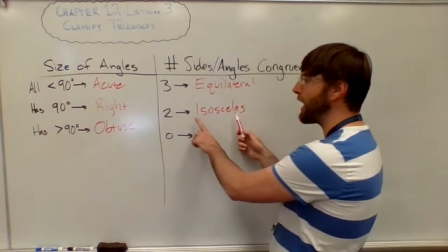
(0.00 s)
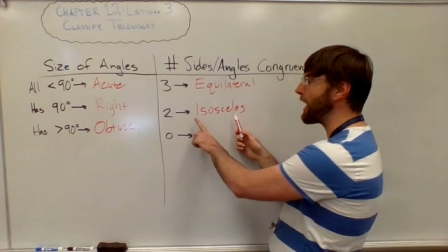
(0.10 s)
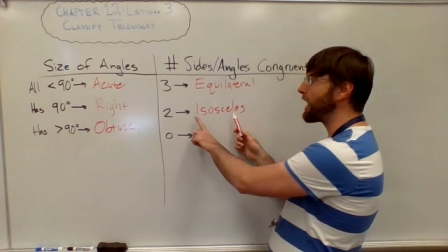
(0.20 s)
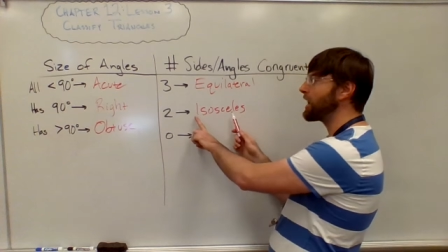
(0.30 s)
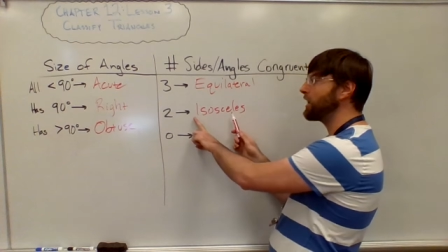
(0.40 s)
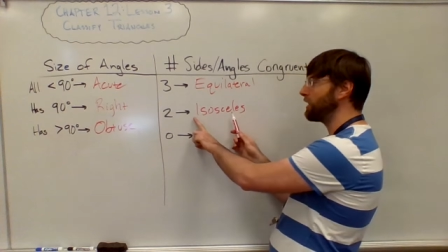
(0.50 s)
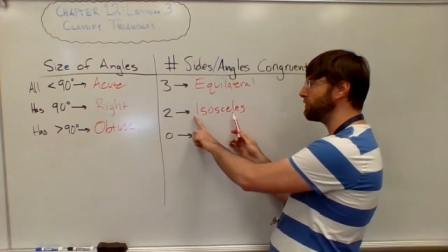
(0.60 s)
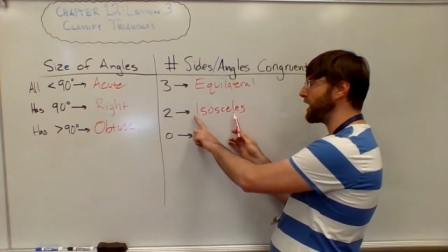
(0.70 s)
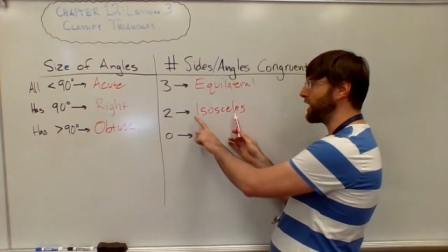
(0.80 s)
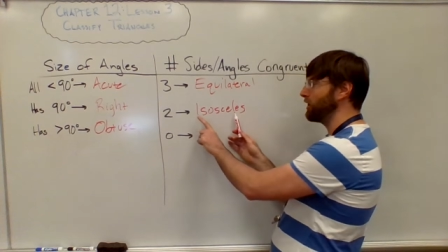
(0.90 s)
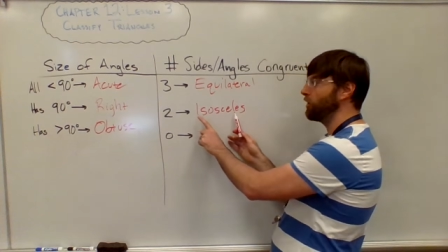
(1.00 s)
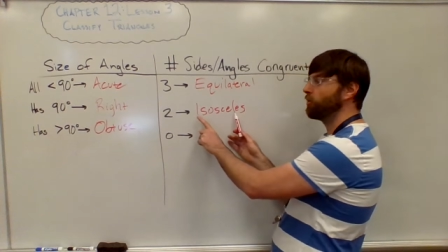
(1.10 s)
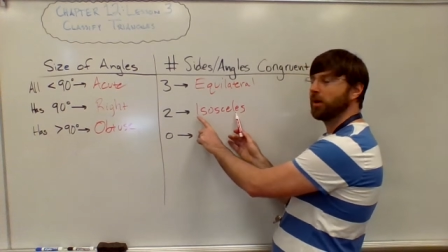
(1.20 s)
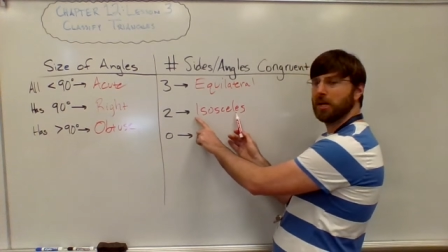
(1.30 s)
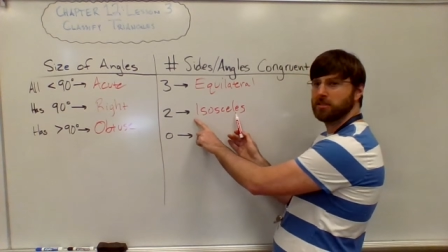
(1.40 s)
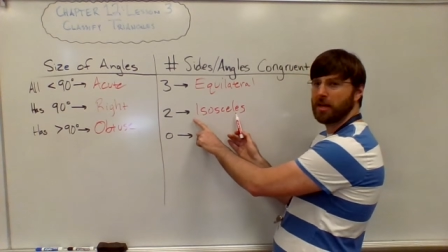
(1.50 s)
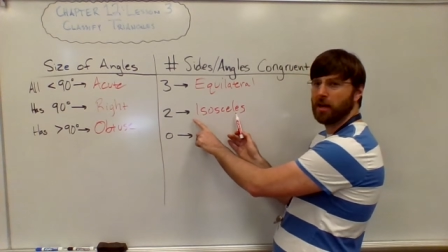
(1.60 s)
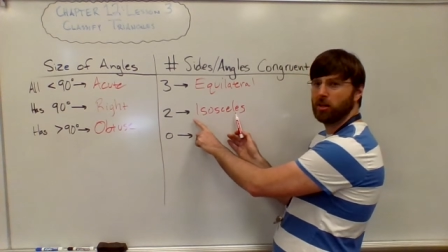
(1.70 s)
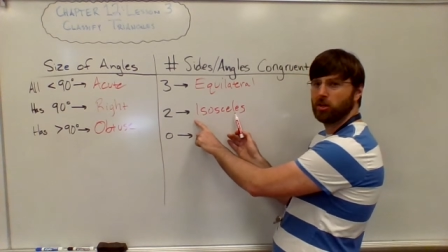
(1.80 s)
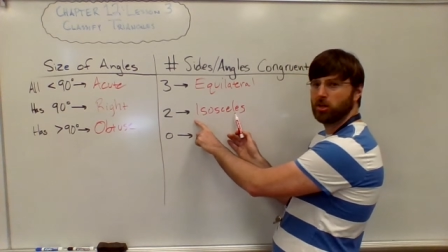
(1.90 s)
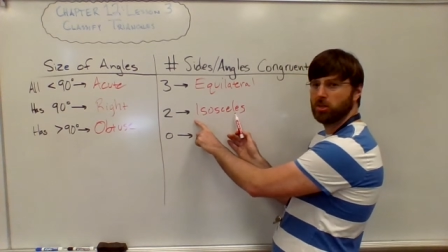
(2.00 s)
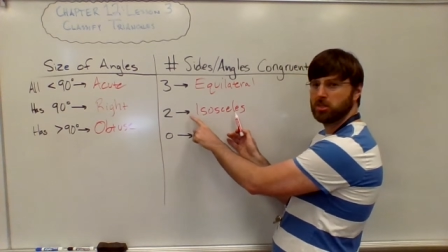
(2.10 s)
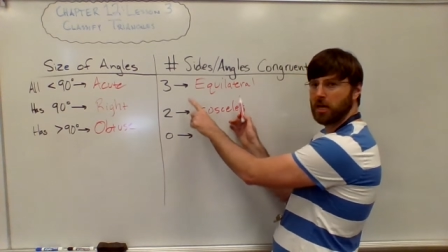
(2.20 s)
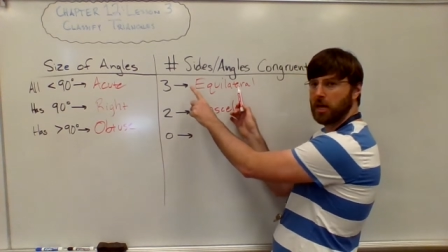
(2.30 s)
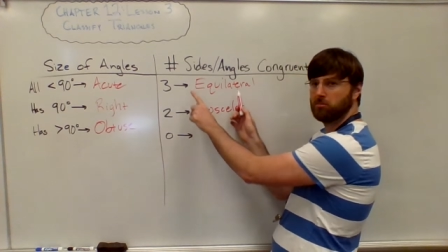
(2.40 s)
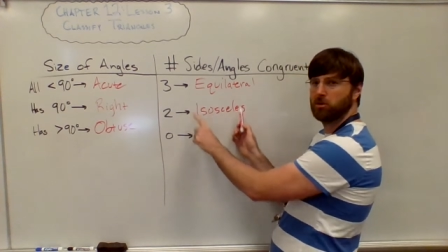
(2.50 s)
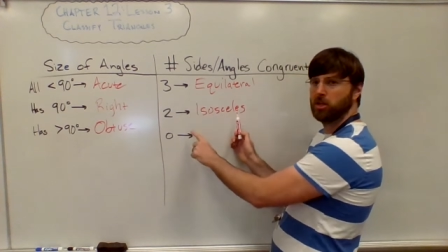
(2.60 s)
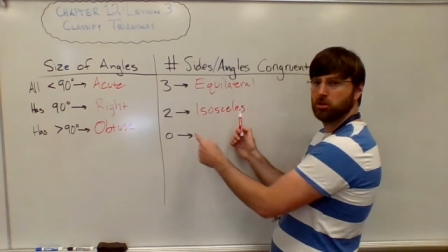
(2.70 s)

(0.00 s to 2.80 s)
I and my lowercase l look the same.